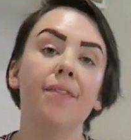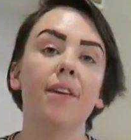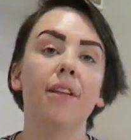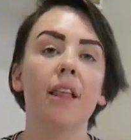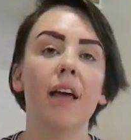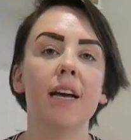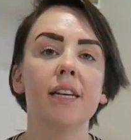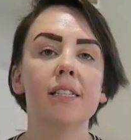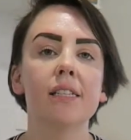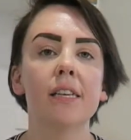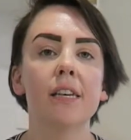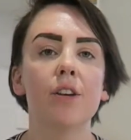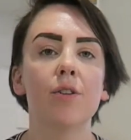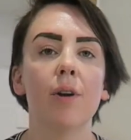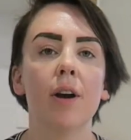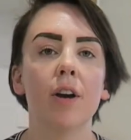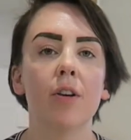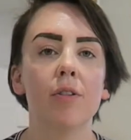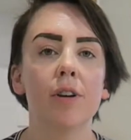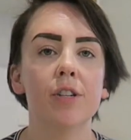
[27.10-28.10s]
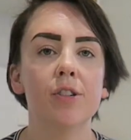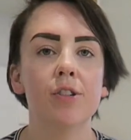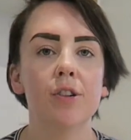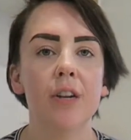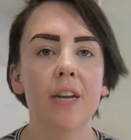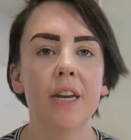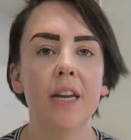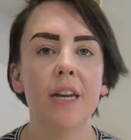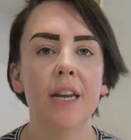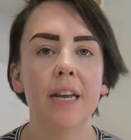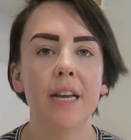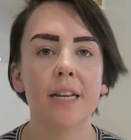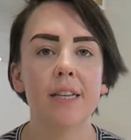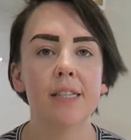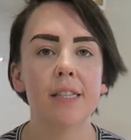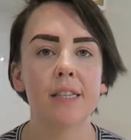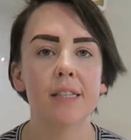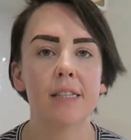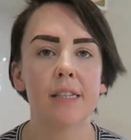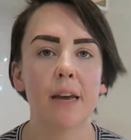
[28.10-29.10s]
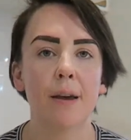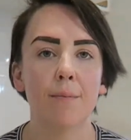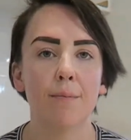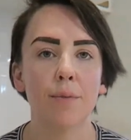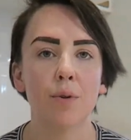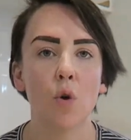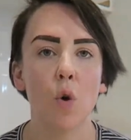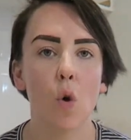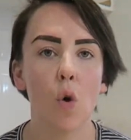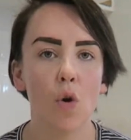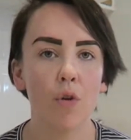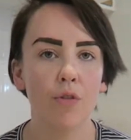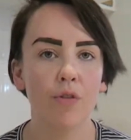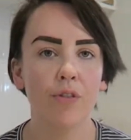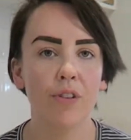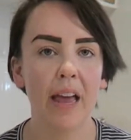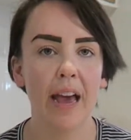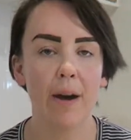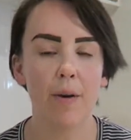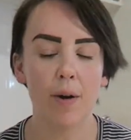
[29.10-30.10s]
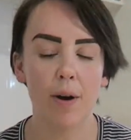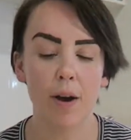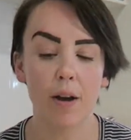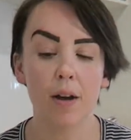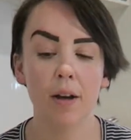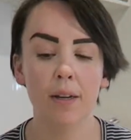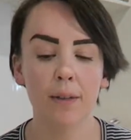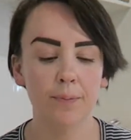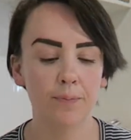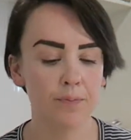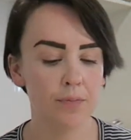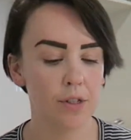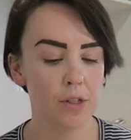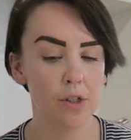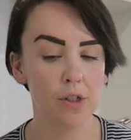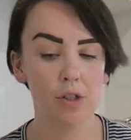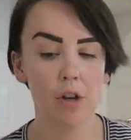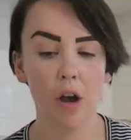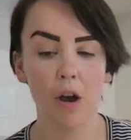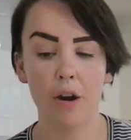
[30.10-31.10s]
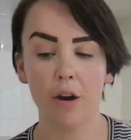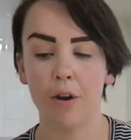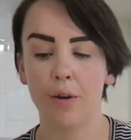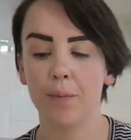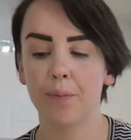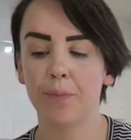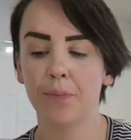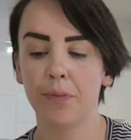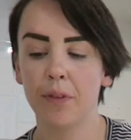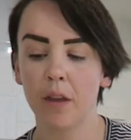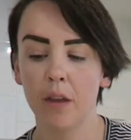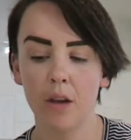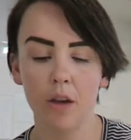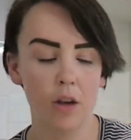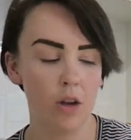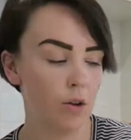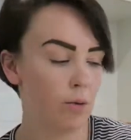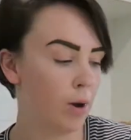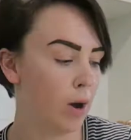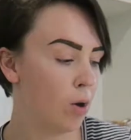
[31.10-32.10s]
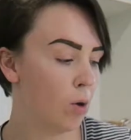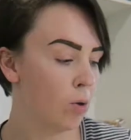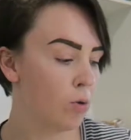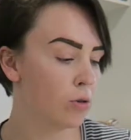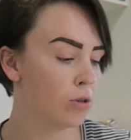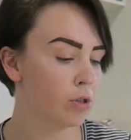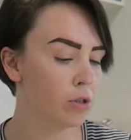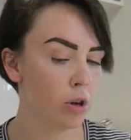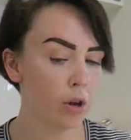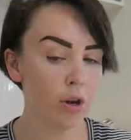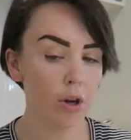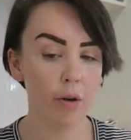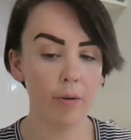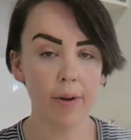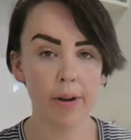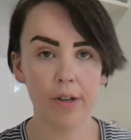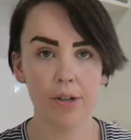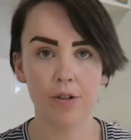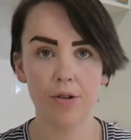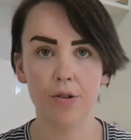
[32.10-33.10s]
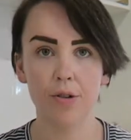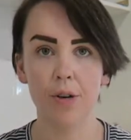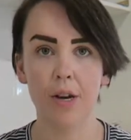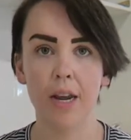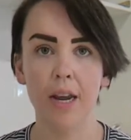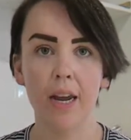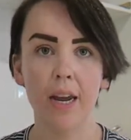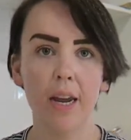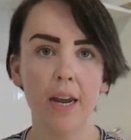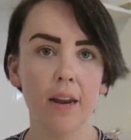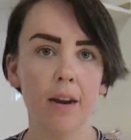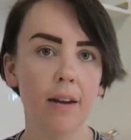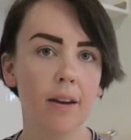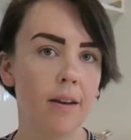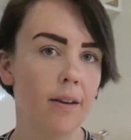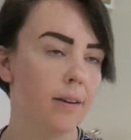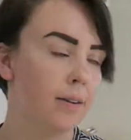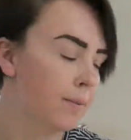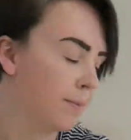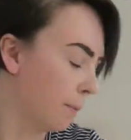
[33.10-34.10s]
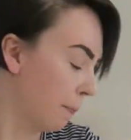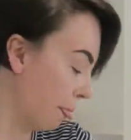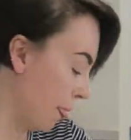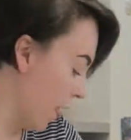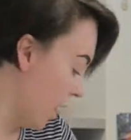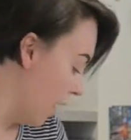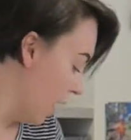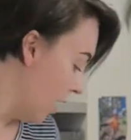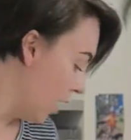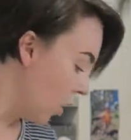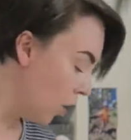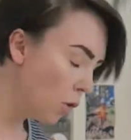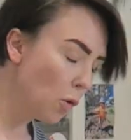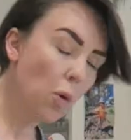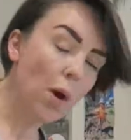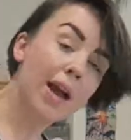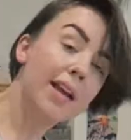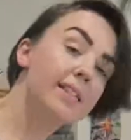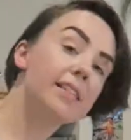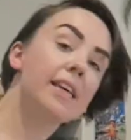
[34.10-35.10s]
the last thing you are going to need is some corn flour. So you are also going to need quite